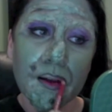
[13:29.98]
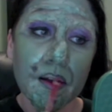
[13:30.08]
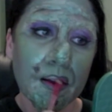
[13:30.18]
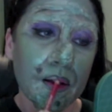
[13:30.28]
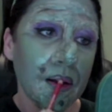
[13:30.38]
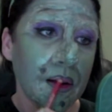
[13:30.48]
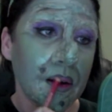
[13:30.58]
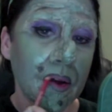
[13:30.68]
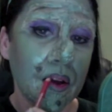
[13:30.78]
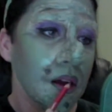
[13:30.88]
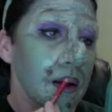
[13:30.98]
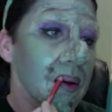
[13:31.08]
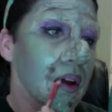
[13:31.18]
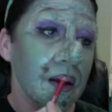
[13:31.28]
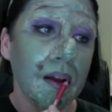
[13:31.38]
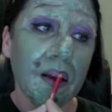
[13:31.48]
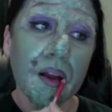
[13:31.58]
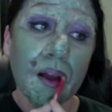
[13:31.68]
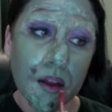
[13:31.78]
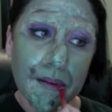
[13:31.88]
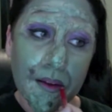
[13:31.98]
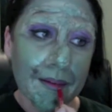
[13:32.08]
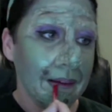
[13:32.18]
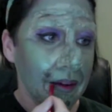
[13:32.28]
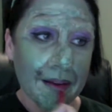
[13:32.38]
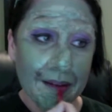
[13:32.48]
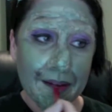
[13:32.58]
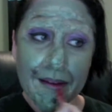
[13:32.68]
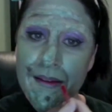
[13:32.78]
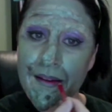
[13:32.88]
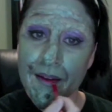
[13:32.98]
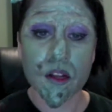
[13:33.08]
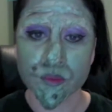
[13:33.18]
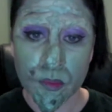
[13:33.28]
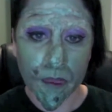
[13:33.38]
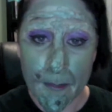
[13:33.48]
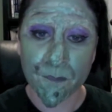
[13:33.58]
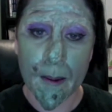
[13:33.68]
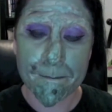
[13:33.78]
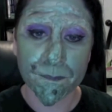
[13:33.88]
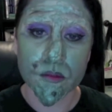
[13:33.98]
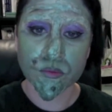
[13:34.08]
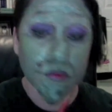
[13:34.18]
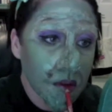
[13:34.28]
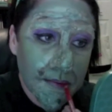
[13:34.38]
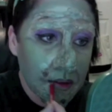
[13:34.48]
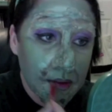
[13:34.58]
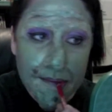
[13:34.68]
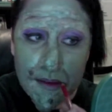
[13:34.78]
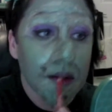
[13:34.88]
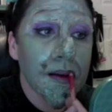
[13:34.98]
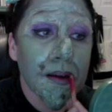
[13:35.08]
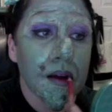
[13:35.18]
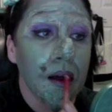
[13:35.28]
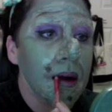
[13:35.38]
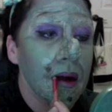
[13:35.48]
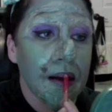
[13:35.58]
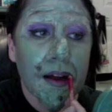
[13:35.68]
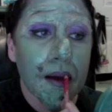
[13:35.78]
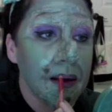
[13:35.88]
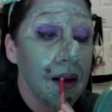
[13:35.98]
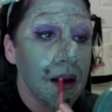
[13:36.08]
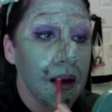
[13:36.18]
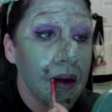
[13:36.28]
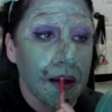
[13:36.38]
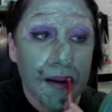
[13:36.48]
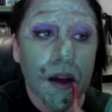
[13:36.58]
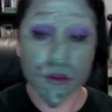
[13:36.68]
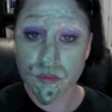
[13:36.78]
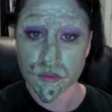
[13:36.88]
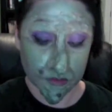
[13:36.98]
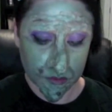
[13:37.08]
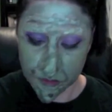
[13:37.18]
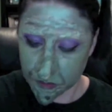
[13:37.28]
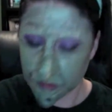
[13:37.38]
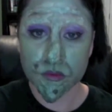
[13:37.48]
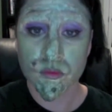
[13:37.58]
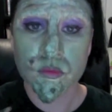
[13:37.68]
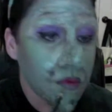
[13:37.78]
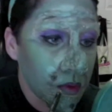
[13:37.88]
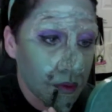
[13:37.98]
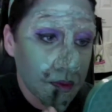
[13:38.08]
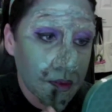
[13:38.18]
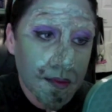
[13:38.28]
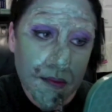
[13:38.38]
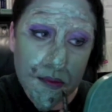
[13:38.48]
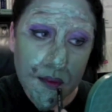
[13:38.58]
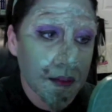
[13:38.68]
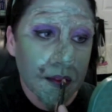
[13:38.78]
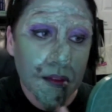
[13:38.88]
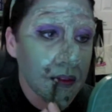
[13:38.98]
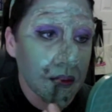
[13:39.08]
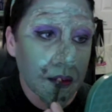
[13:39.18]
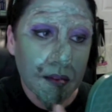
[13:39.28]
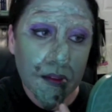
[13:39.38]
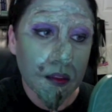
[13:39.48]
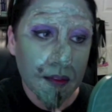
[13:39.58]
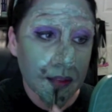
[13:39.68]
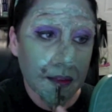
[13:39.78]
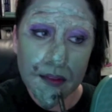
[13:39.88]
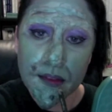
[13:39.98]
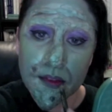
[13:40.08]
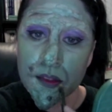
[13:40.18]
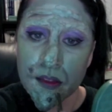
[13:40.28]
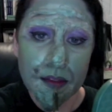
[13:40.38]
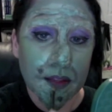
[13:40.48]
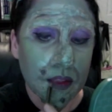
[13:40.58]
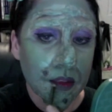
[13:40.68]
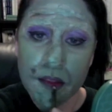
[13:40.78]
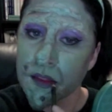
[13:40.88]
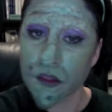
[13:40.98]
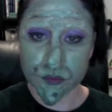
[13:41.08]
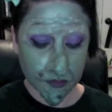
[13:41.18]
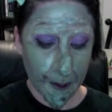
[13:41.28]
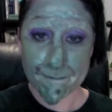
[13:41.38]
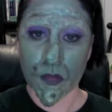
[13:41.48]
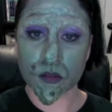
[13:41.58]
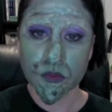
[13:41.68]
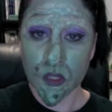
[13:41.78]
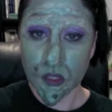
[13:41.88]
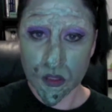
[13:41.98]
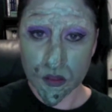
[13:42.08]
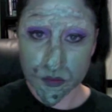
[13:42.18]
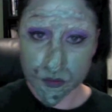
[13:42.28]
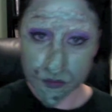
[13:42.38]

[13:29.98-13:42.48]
I'm blending, blending, blending. I'm going to blend the red into the black, and then I will go back with the black and blend it into the red until I have the desired look that I'm going for.